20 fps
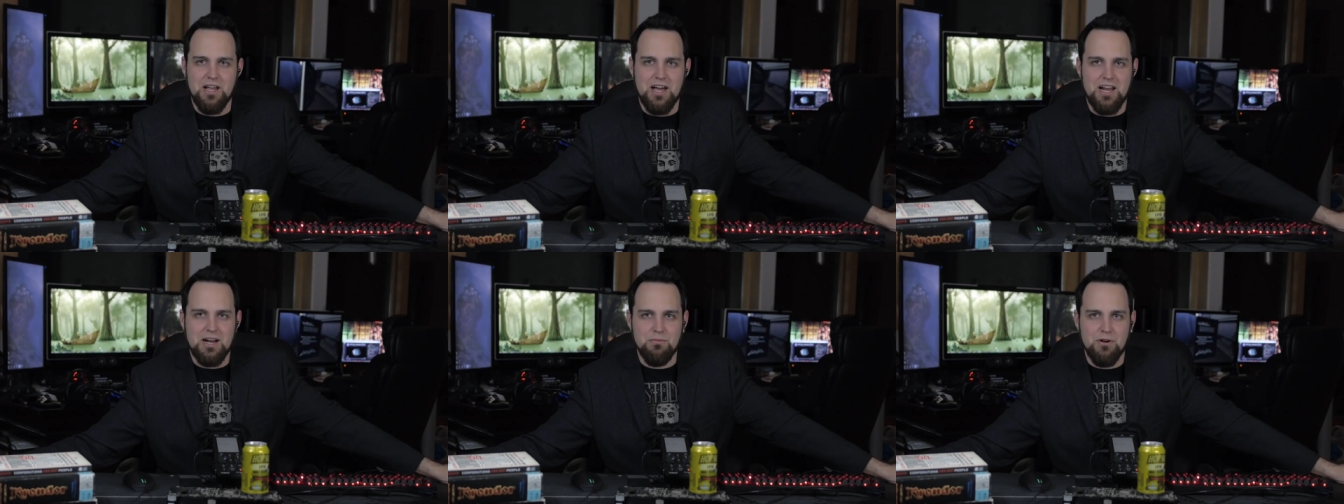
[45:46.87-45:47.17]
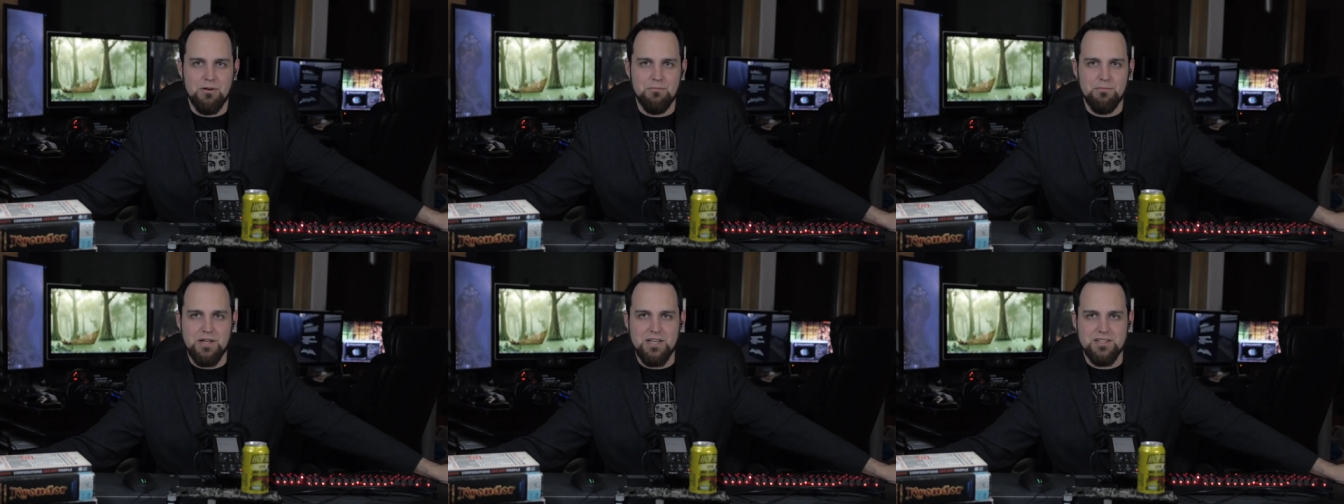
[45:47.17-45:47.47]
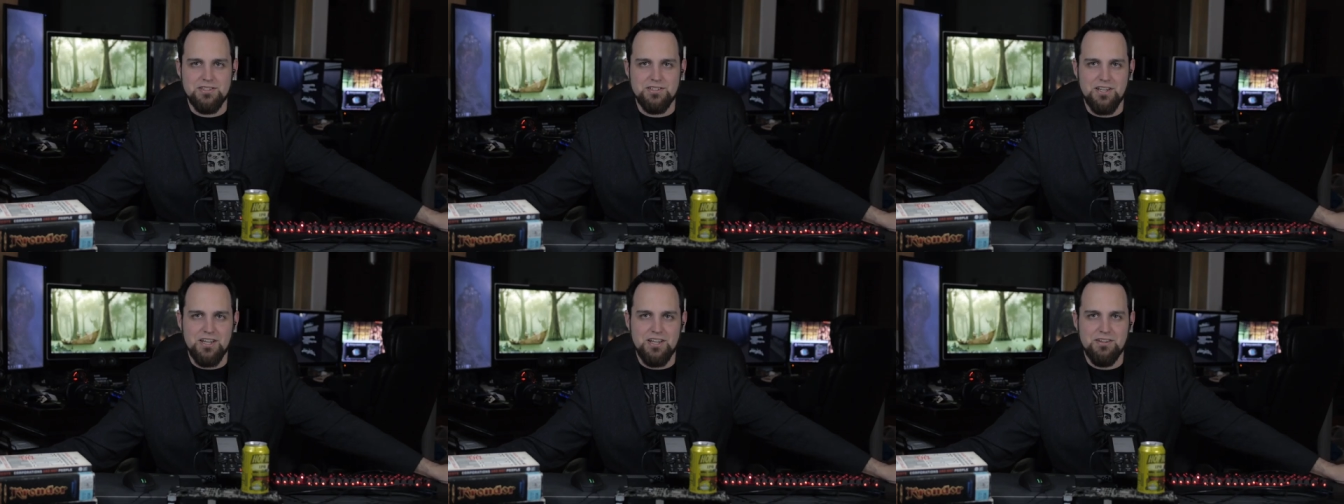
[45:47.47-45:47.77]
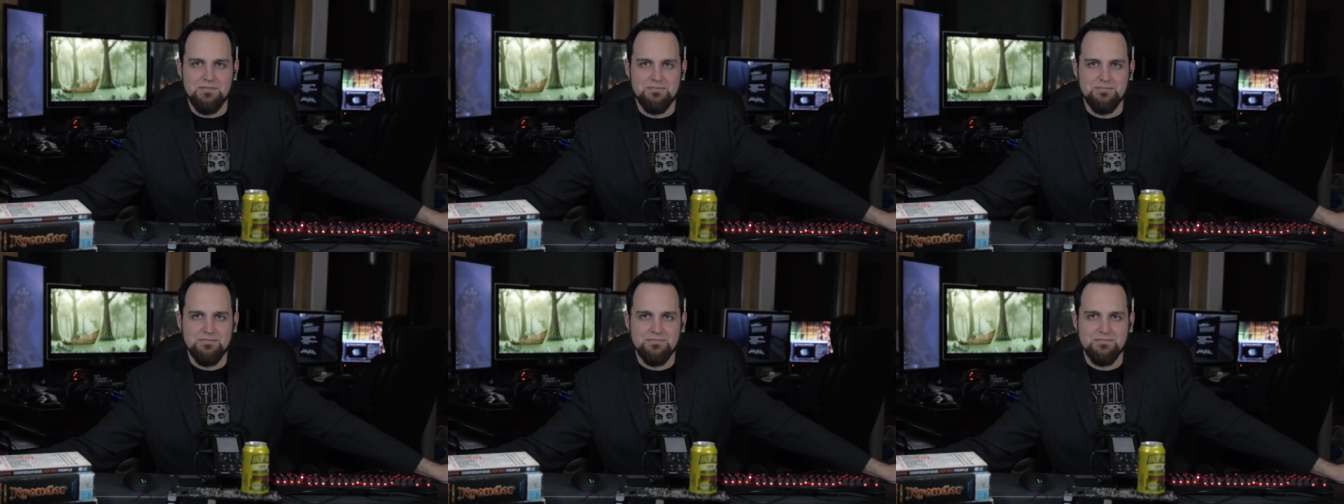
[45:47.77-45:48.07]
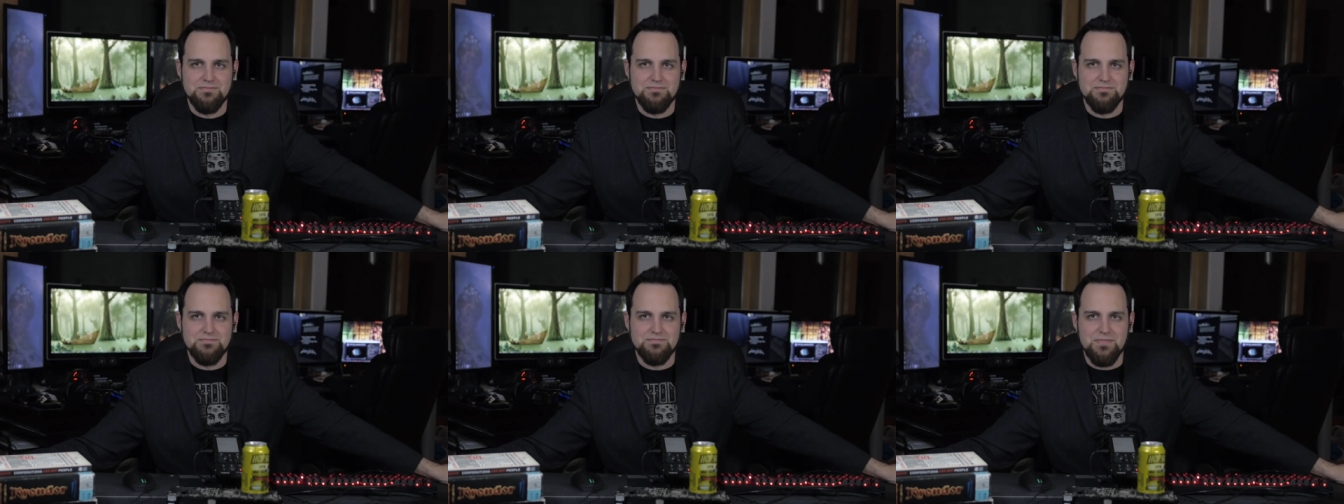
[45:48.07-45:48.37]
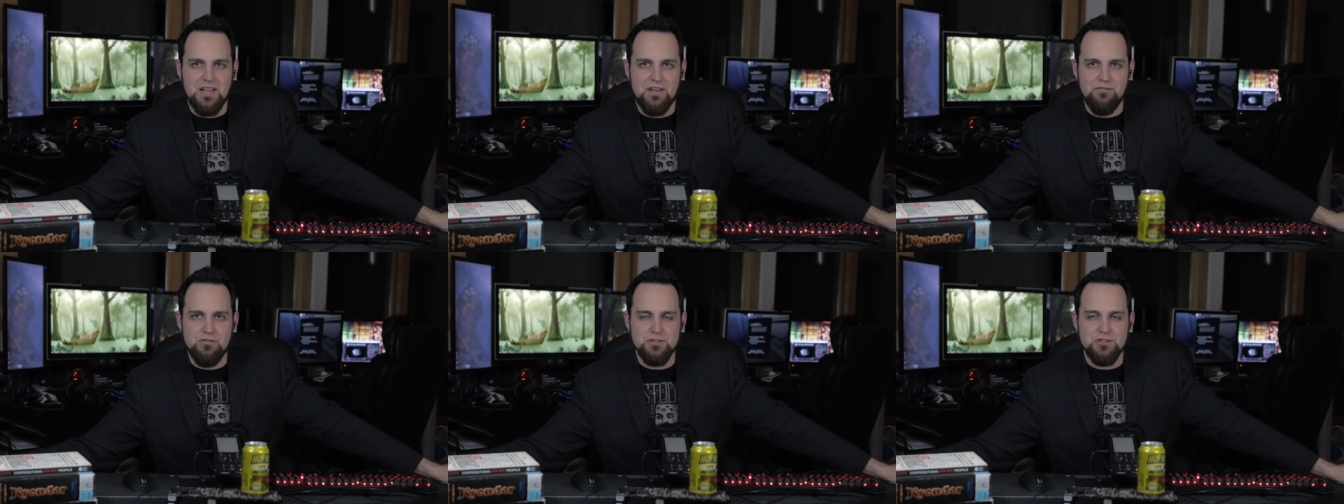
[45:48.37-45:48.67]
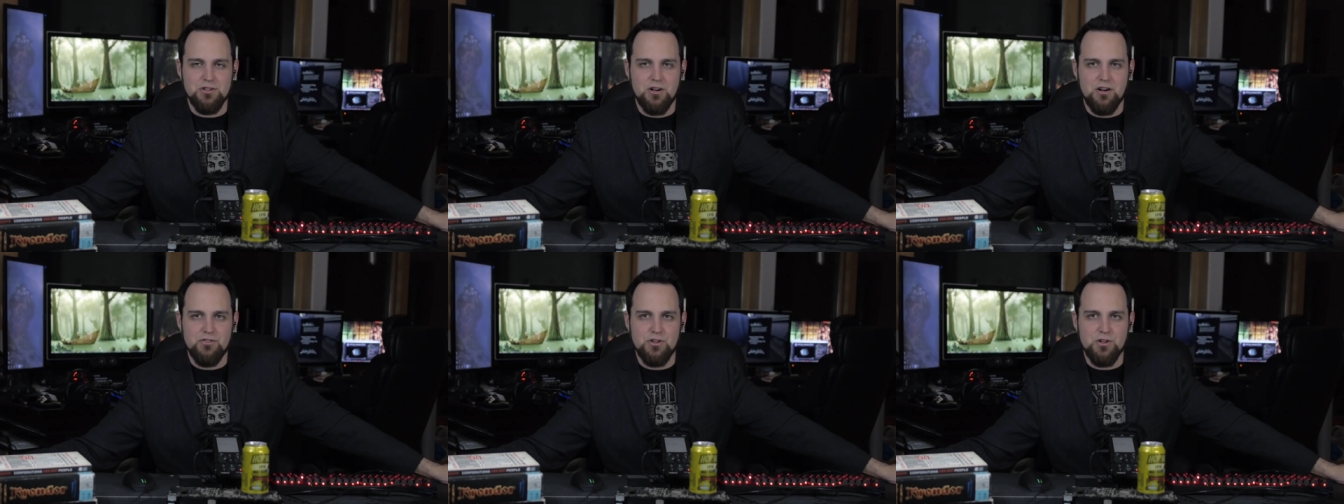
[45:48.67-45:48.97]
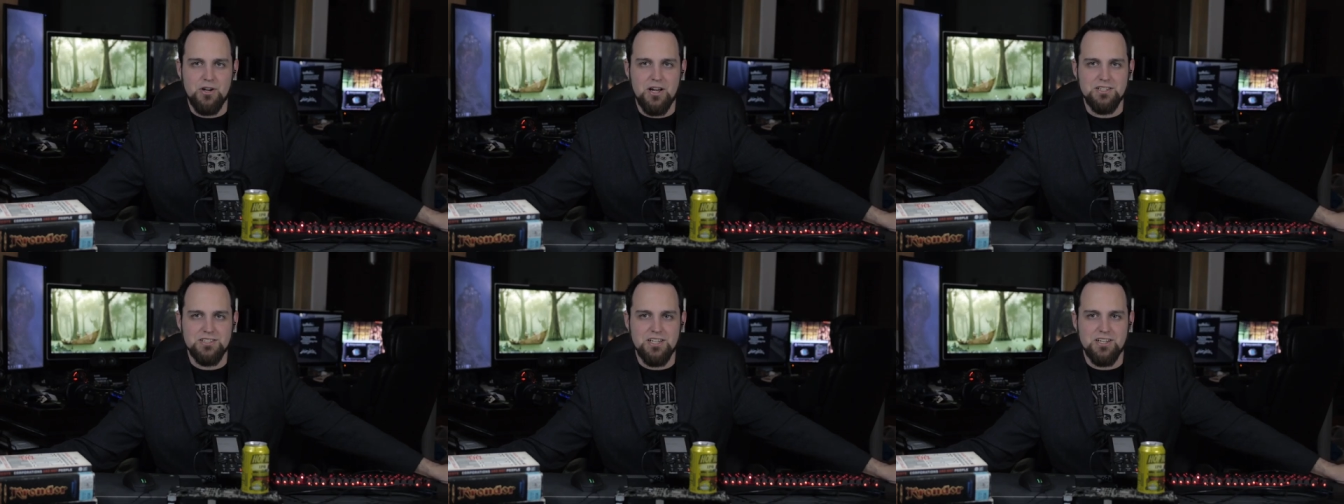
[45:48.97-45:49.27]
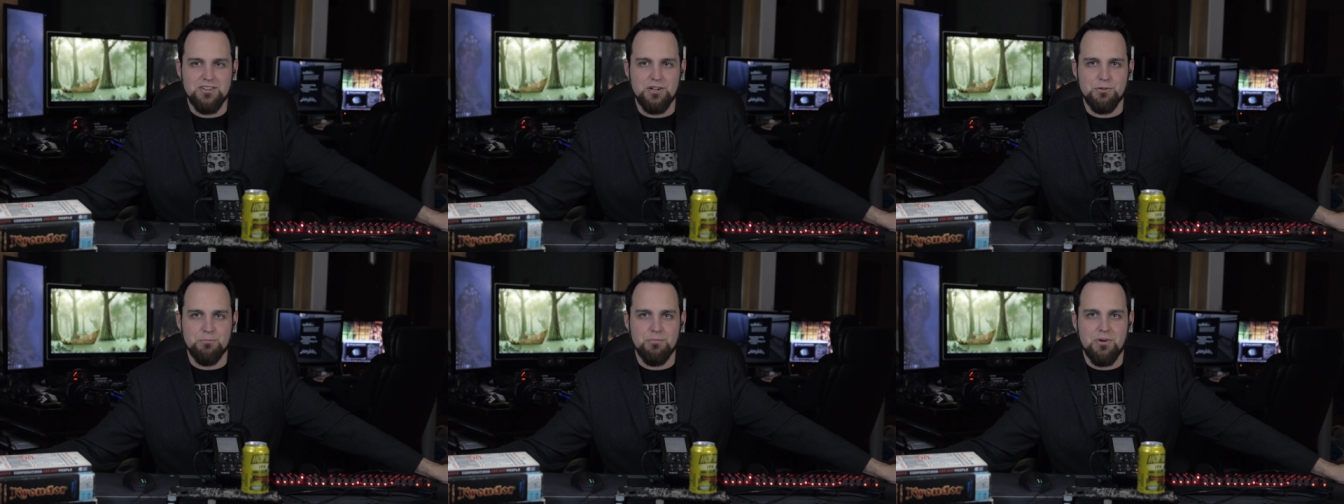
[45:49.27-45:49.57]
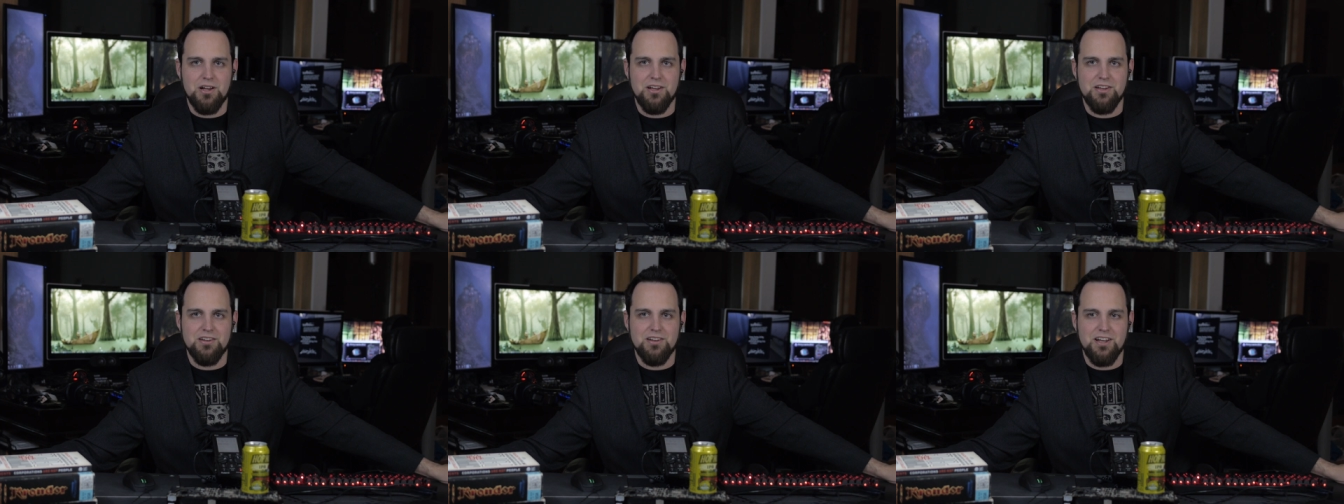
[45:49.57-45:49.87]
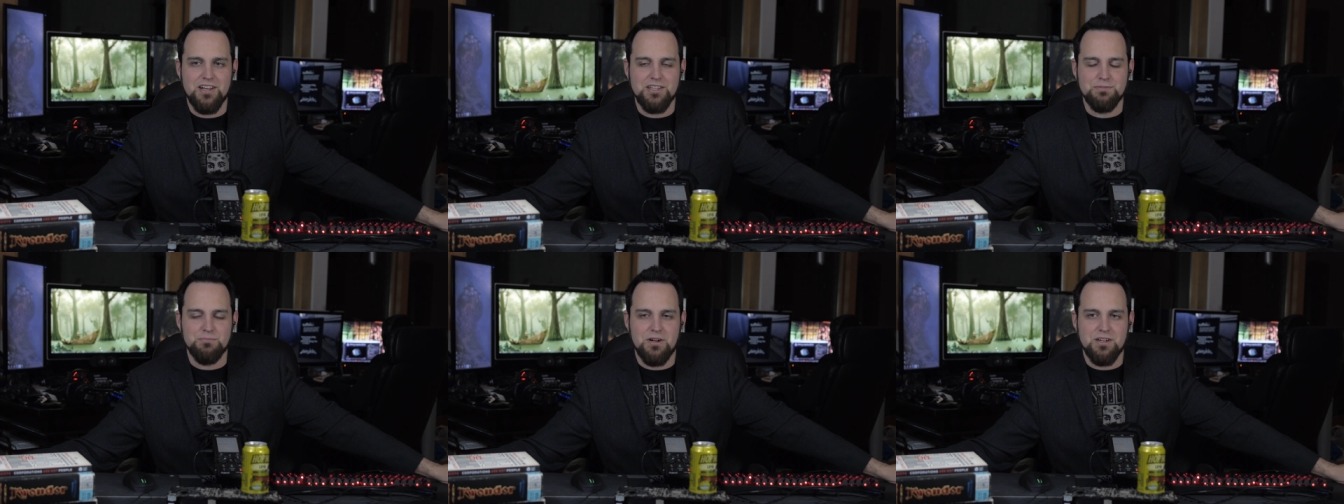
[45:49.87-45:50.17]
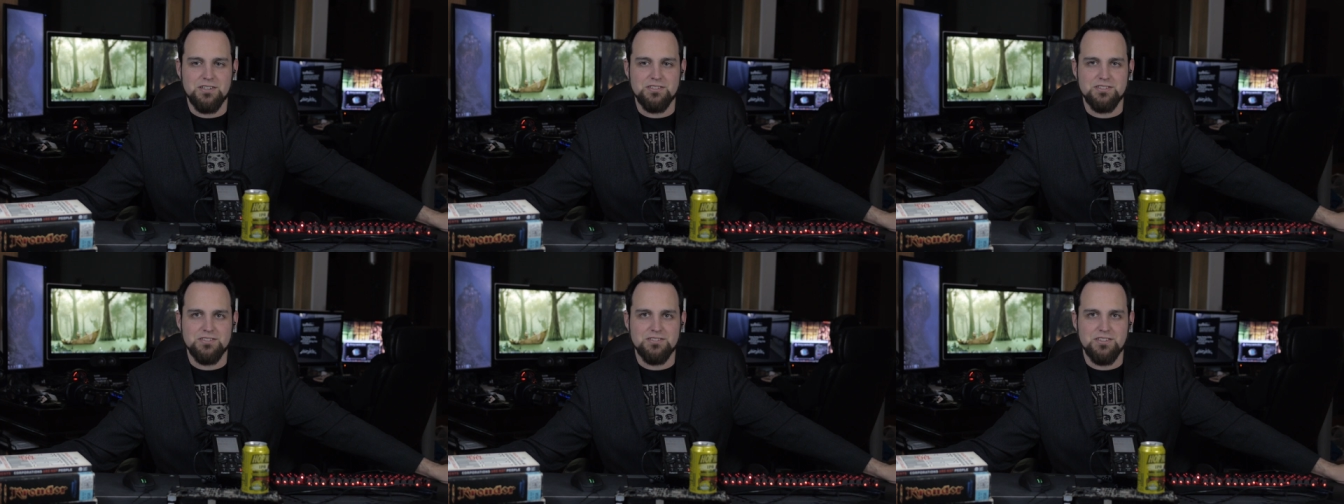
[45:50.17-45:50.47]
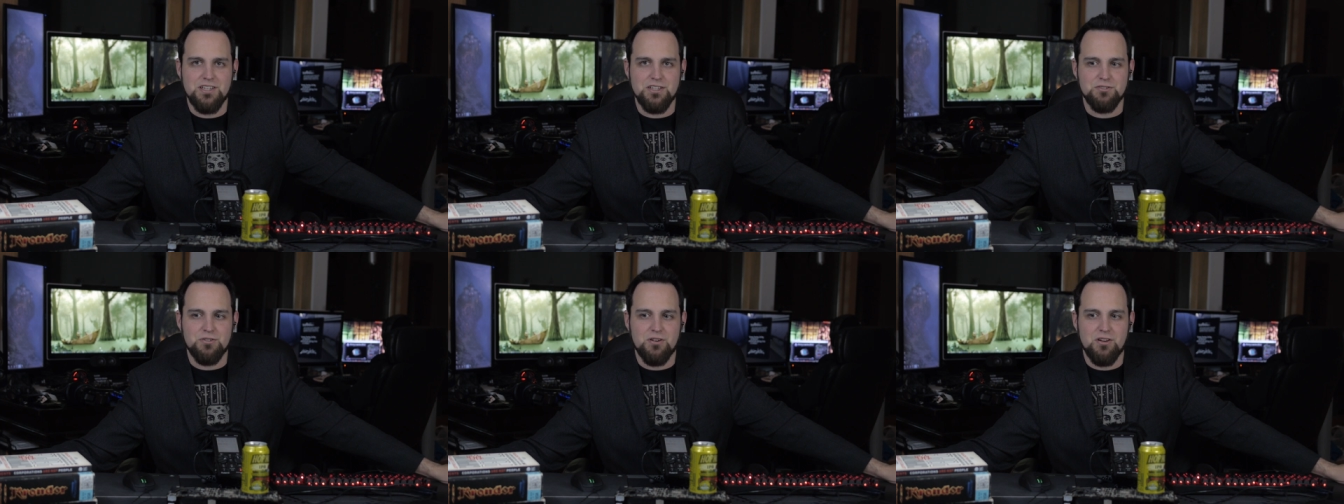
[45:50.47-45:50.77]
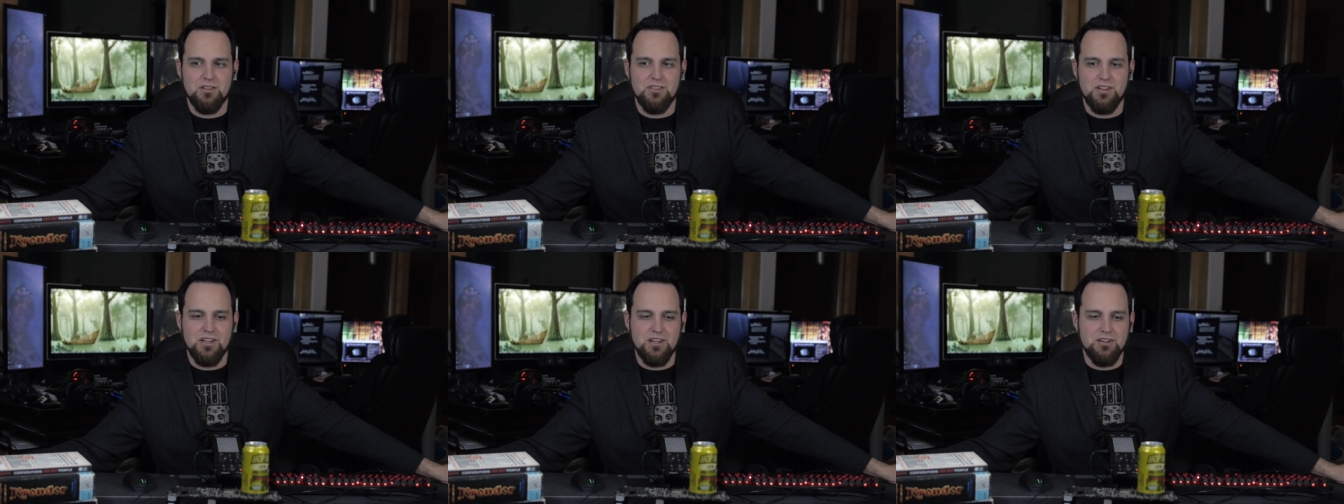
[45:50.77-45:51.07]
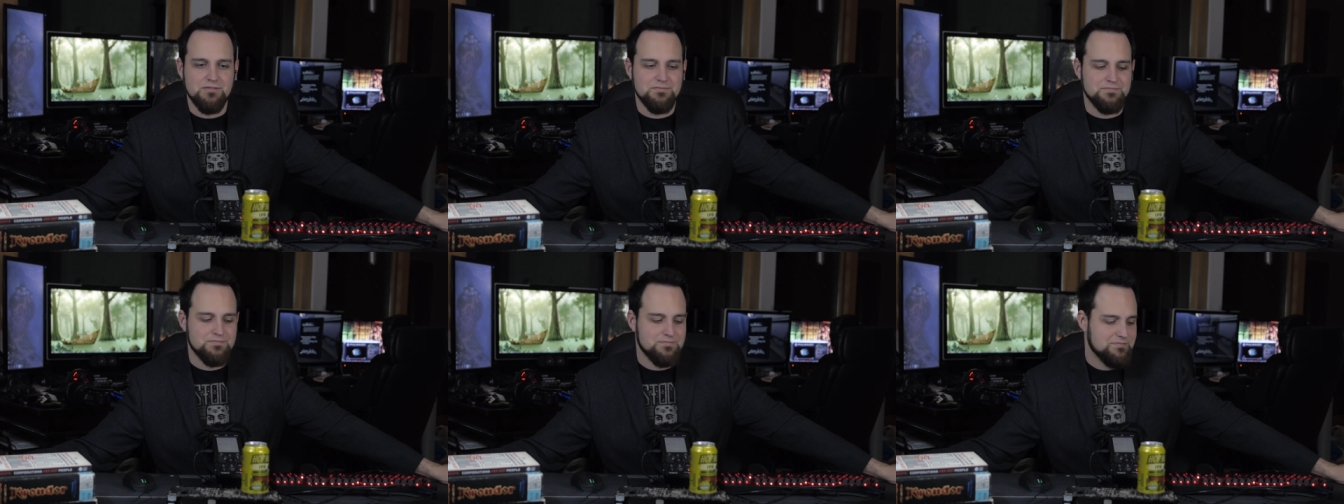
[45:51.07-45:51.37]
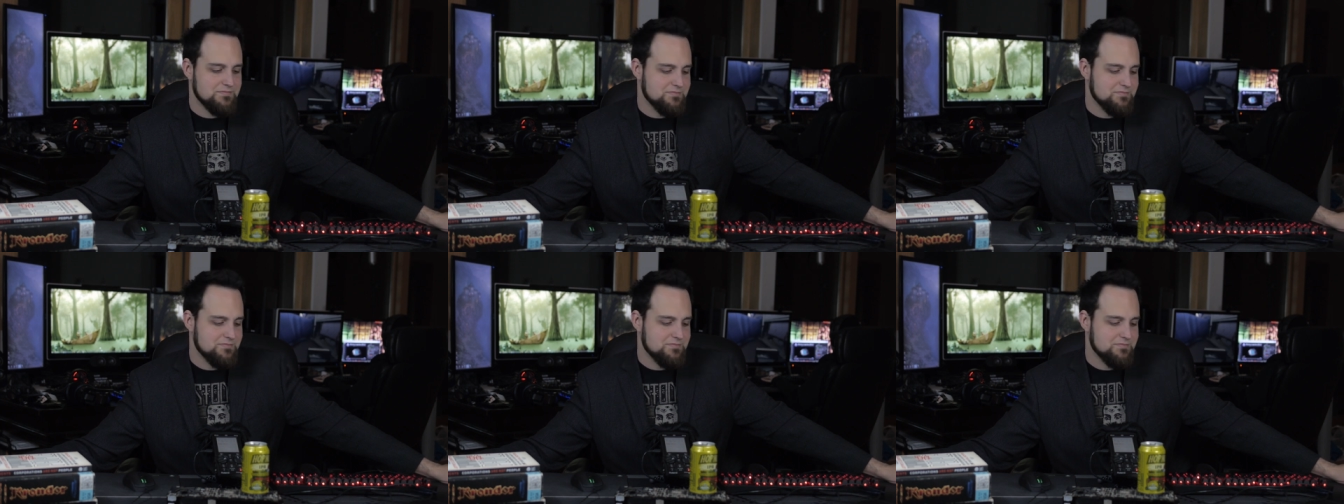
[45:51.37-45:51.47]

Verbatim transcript: I'm glad I'm on PC. I feel sorry for you guys out there buying Xboxes and that sort of thing.